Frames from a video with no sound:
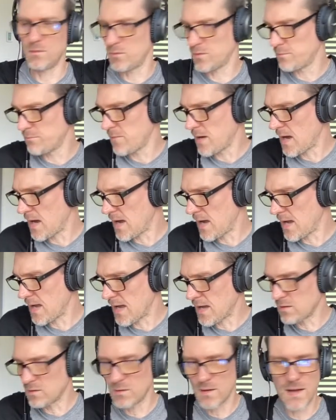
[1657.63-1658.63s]
with I
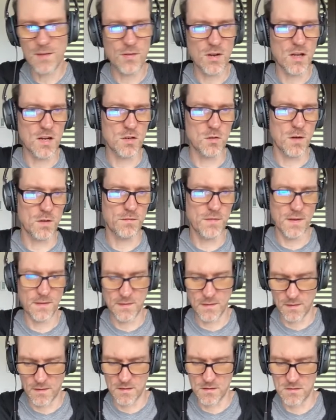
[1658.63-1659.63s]
don't have an audio interface
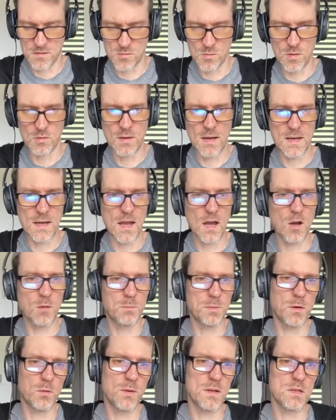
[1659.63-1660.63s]
that can do it right now,
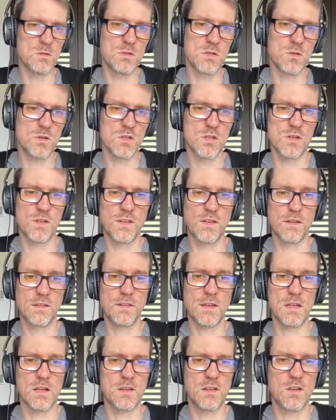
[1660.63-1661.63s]
but what you would do is you
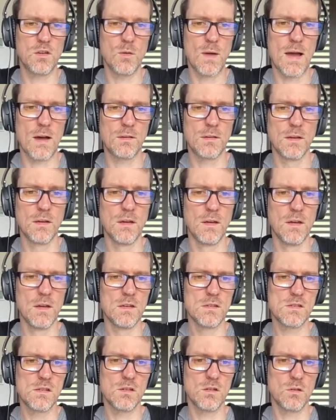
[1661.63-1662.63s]
set your Q out
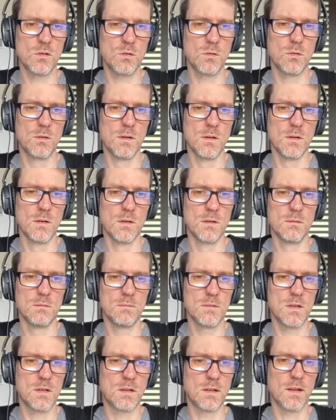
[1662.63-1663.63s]
to,
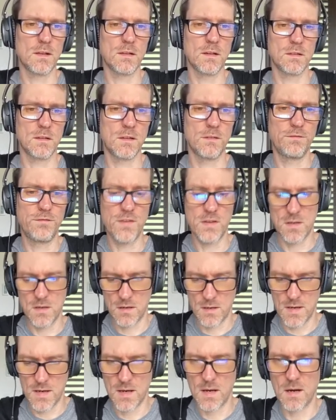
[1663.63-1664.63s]
you click on
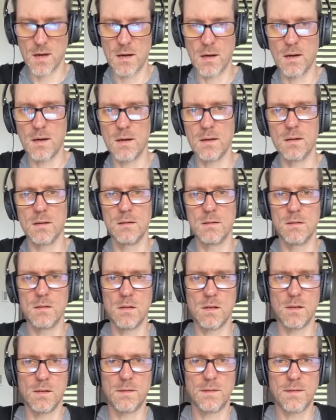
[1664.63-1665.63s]
configure here and you
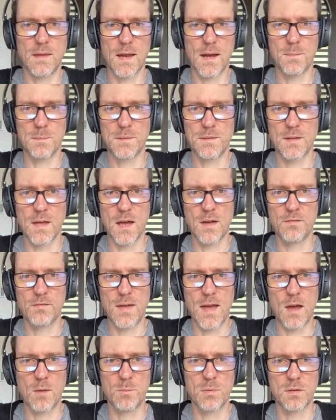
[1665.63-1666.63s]
can set up stuff,
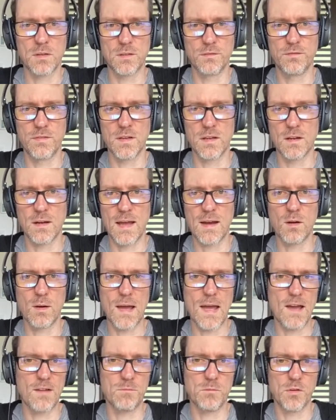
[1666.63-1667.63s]
output configure. I don't
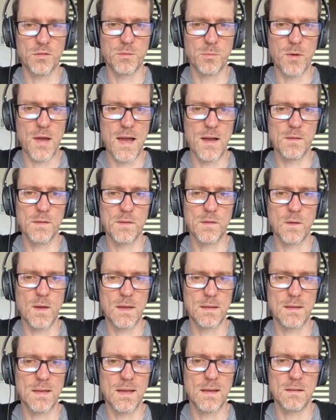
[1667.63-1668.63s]
have multiple outs, so I
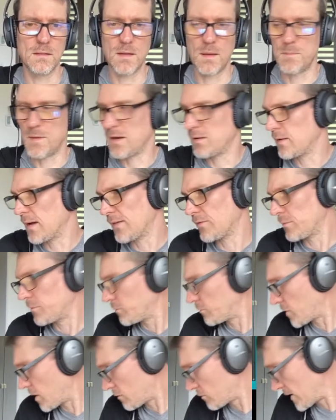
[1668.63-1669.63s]
can't, I don't have them
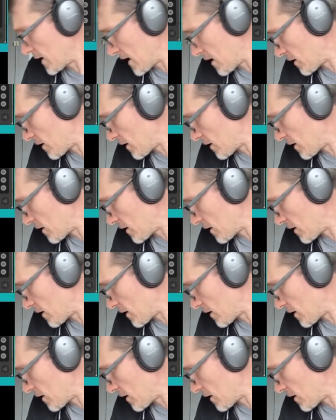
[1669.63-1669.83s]
right now. I